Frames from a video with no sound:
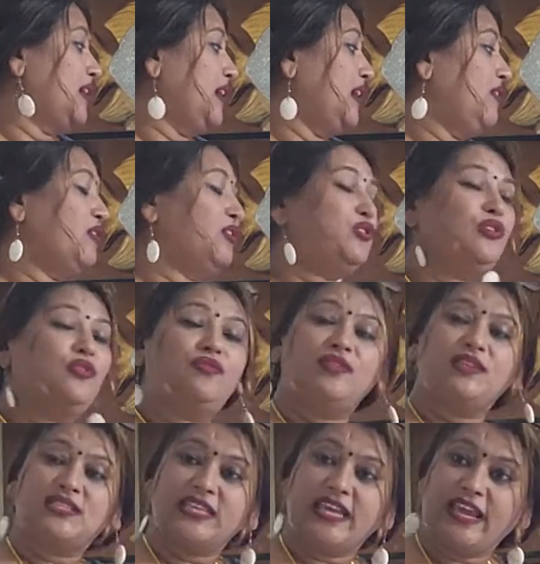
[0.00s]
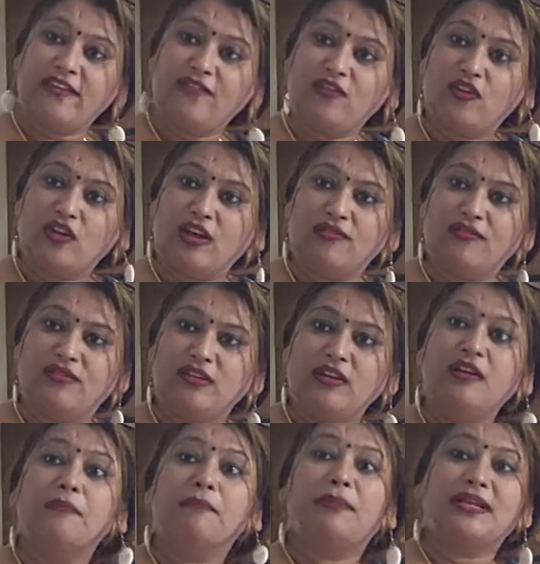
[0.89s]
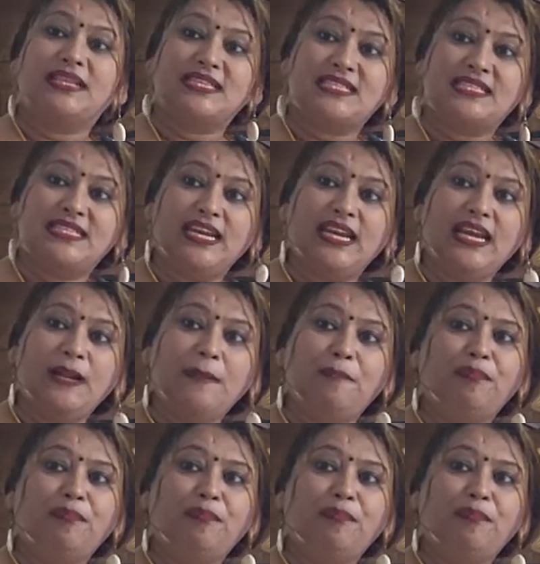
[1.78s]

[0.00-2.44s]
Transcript: Even though if it's A for after, but still,